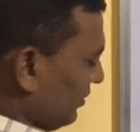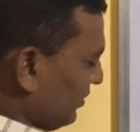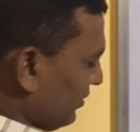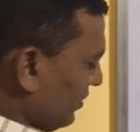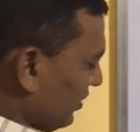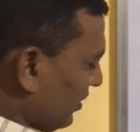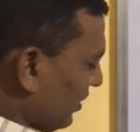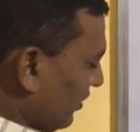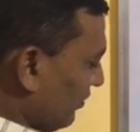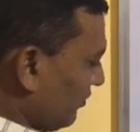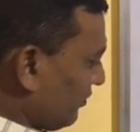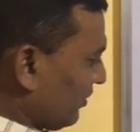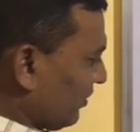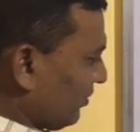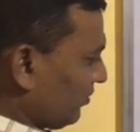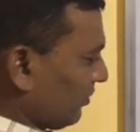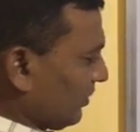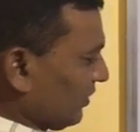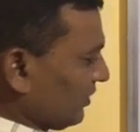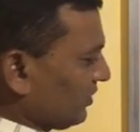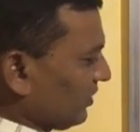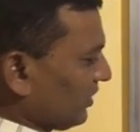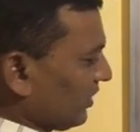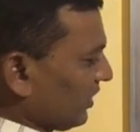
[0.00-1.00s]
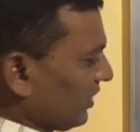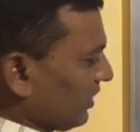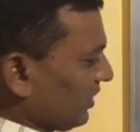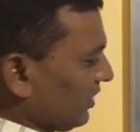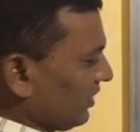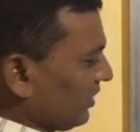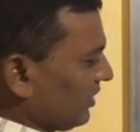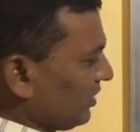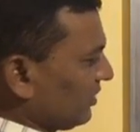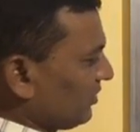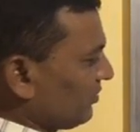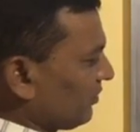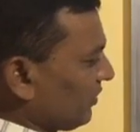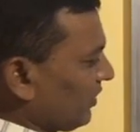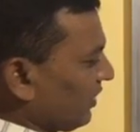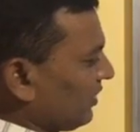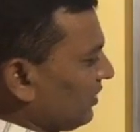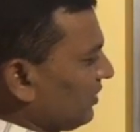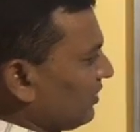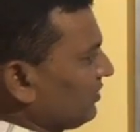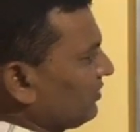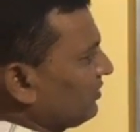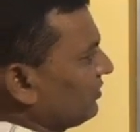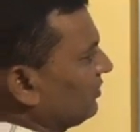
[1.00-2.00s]
See, after plus again it is
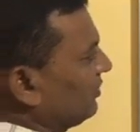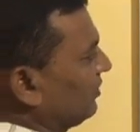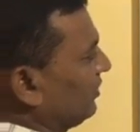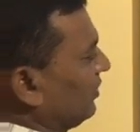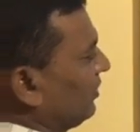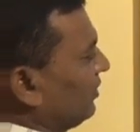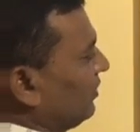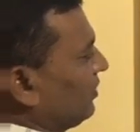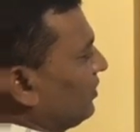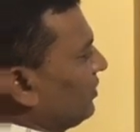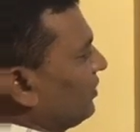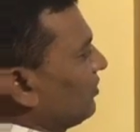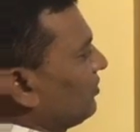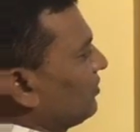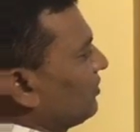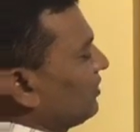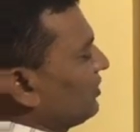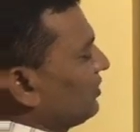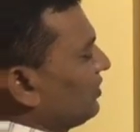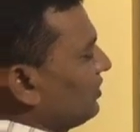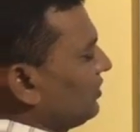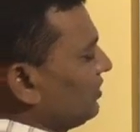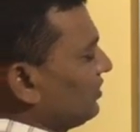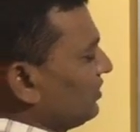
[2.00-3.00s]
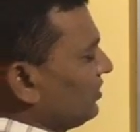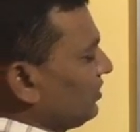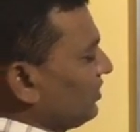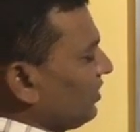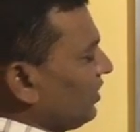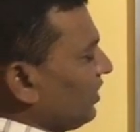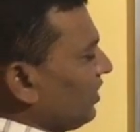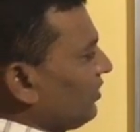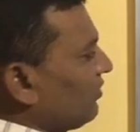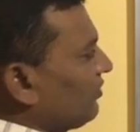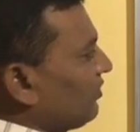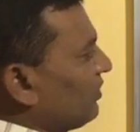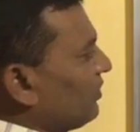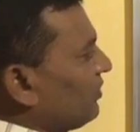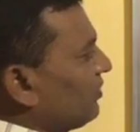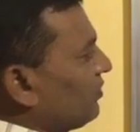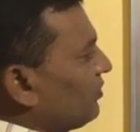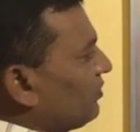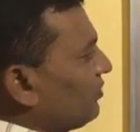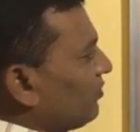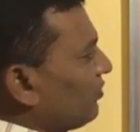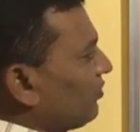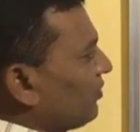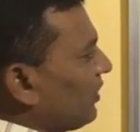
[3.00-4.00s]
minus. Now this is
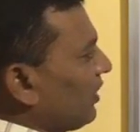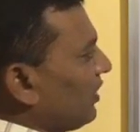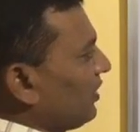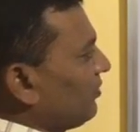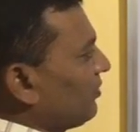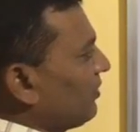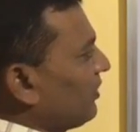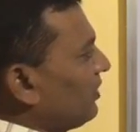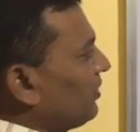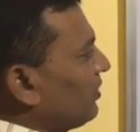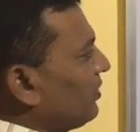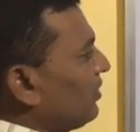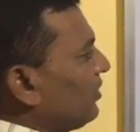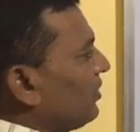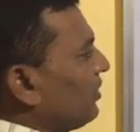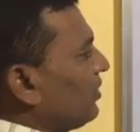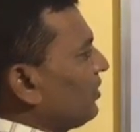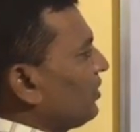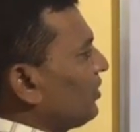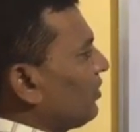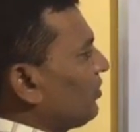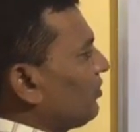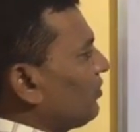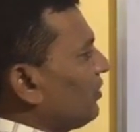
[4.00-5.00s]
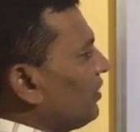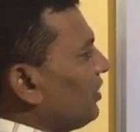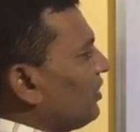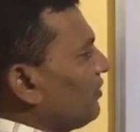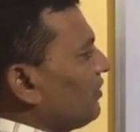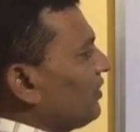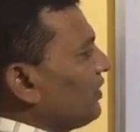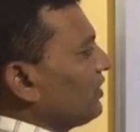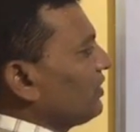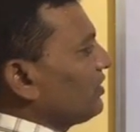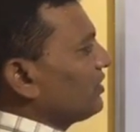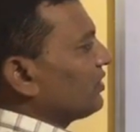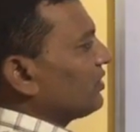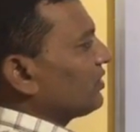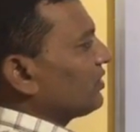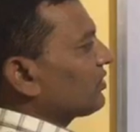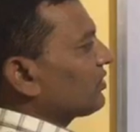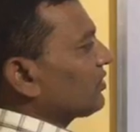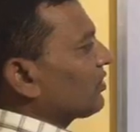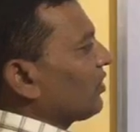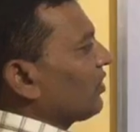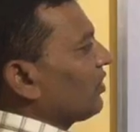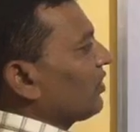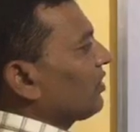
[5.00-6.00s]
A12 element, Now leaving
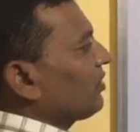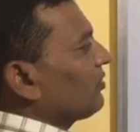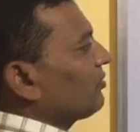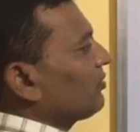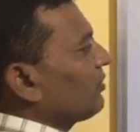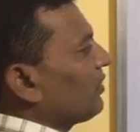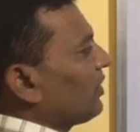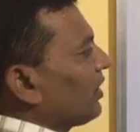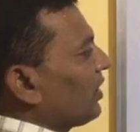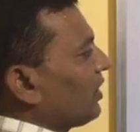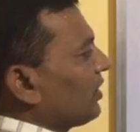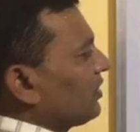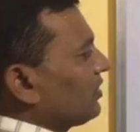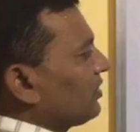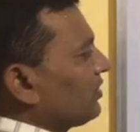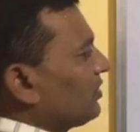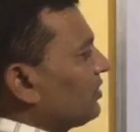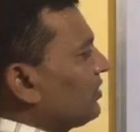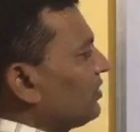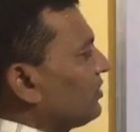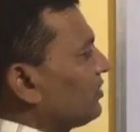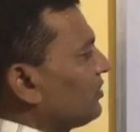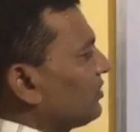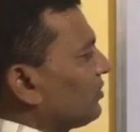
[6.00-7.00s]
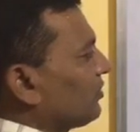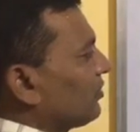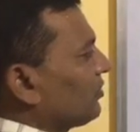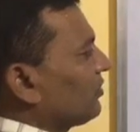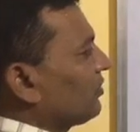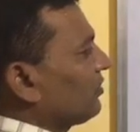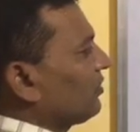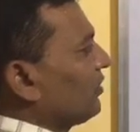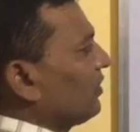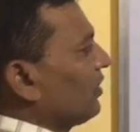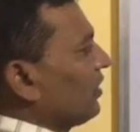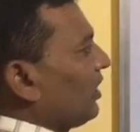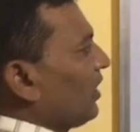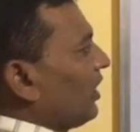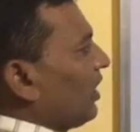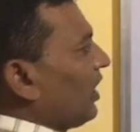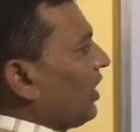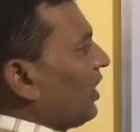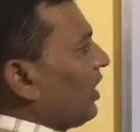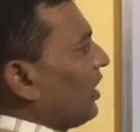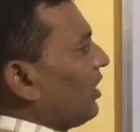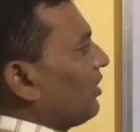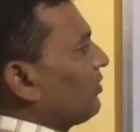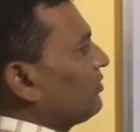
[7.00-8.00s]
column and this row,
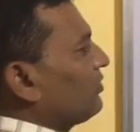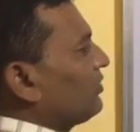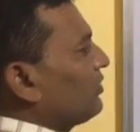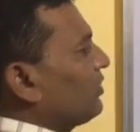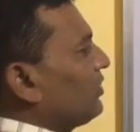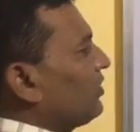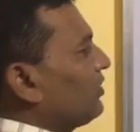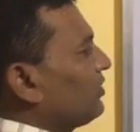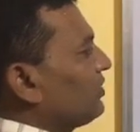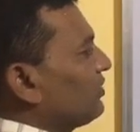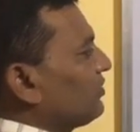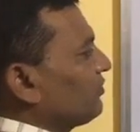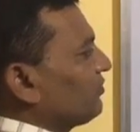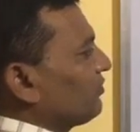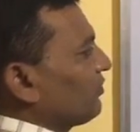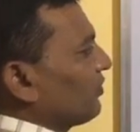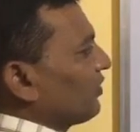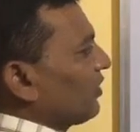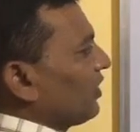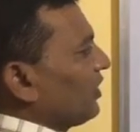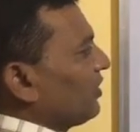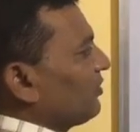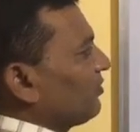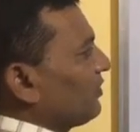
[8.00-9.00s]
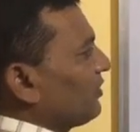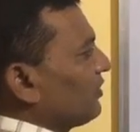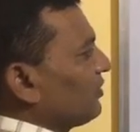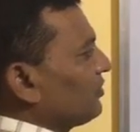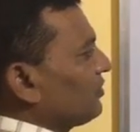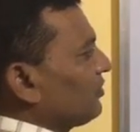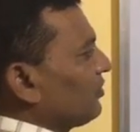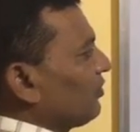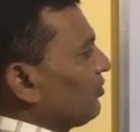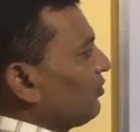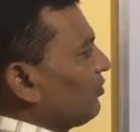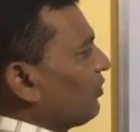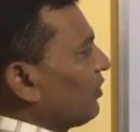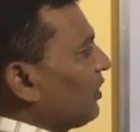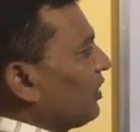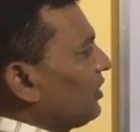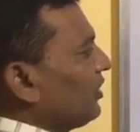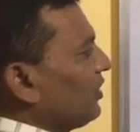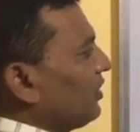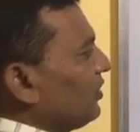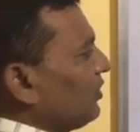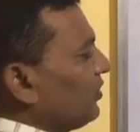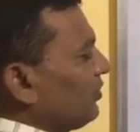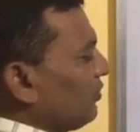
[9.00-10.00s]
I have these 4 elements. So
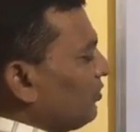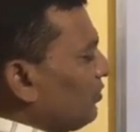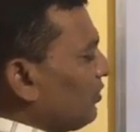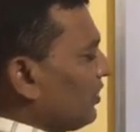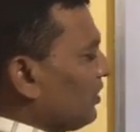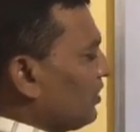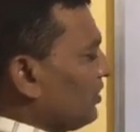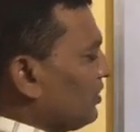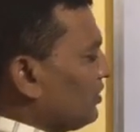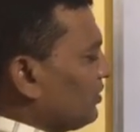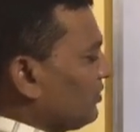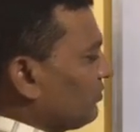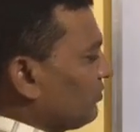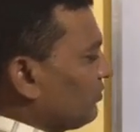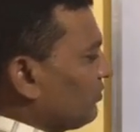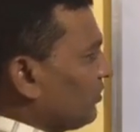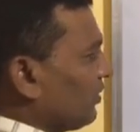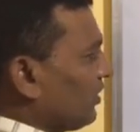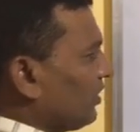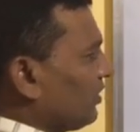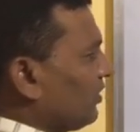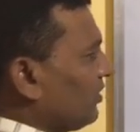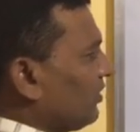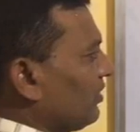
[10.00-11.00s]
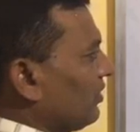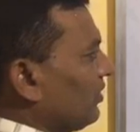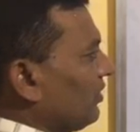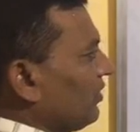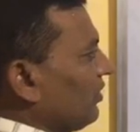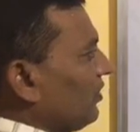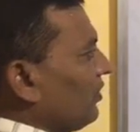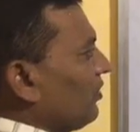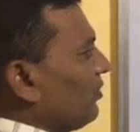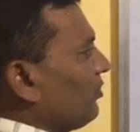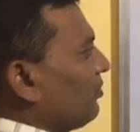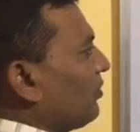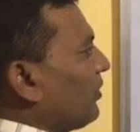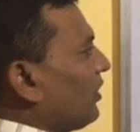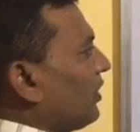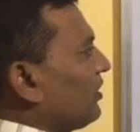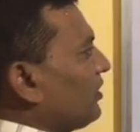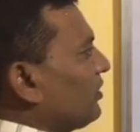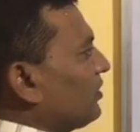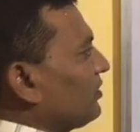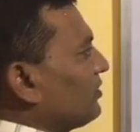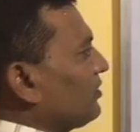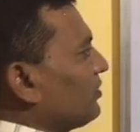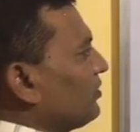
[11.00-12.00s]
1 into 1 is 1,
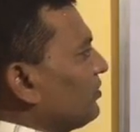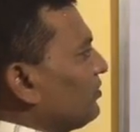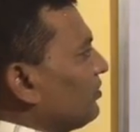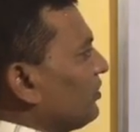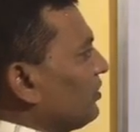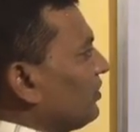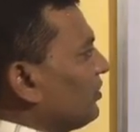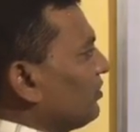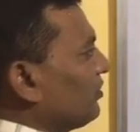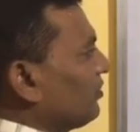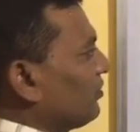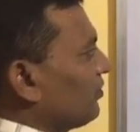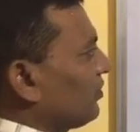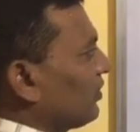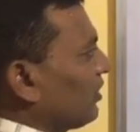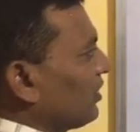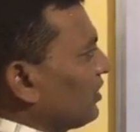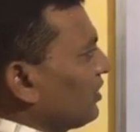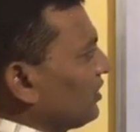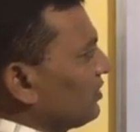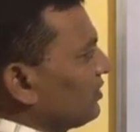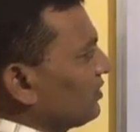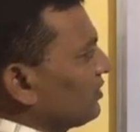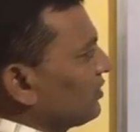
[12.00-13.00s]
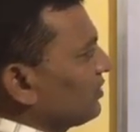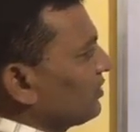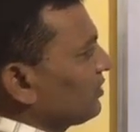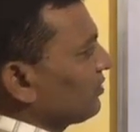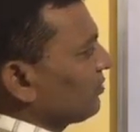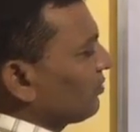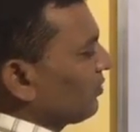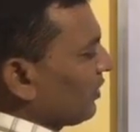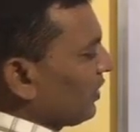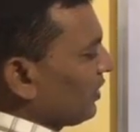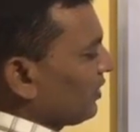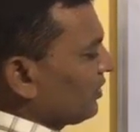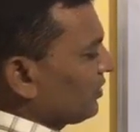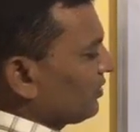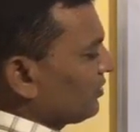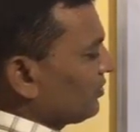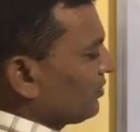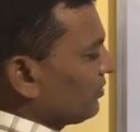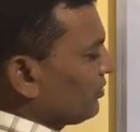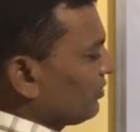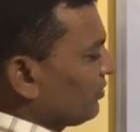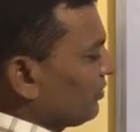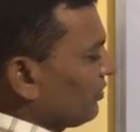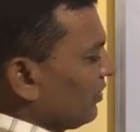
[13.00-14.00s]
minus 2 into 1 is minus
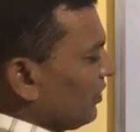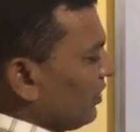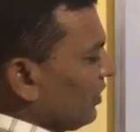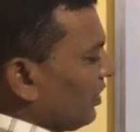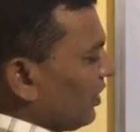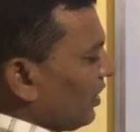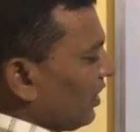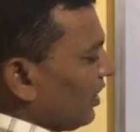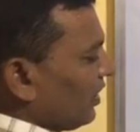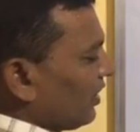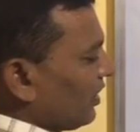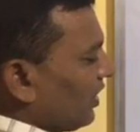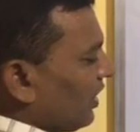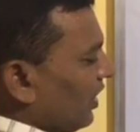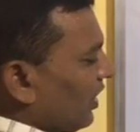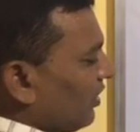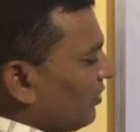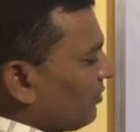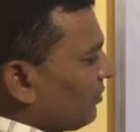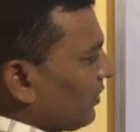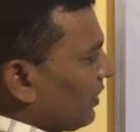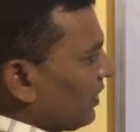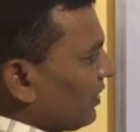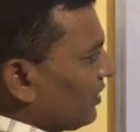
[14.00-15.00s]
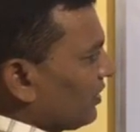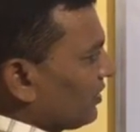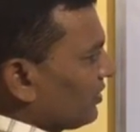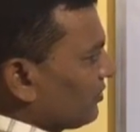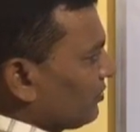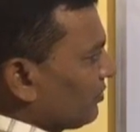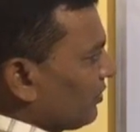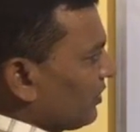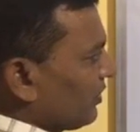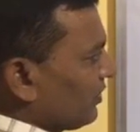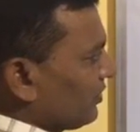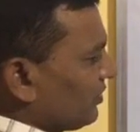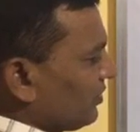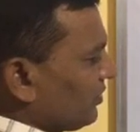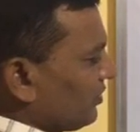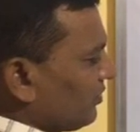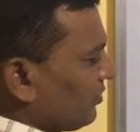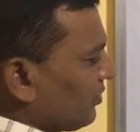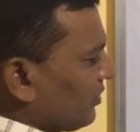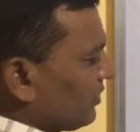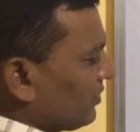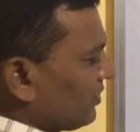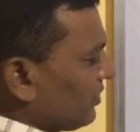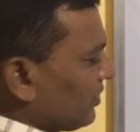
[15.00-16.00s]
2. Already I have minus into
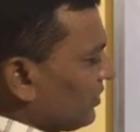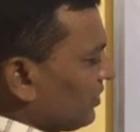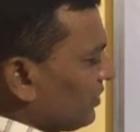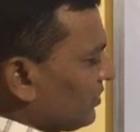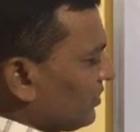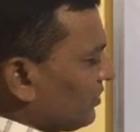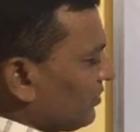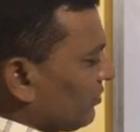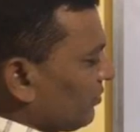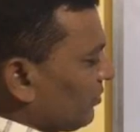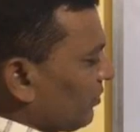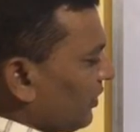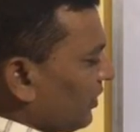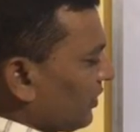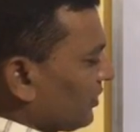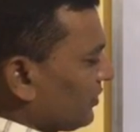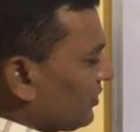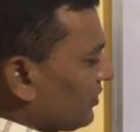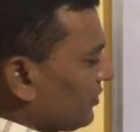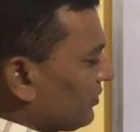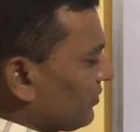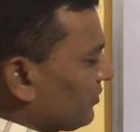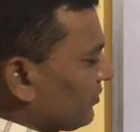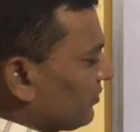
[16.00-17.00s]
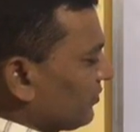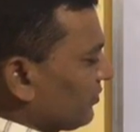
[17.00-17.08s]
minus, it is plus 2.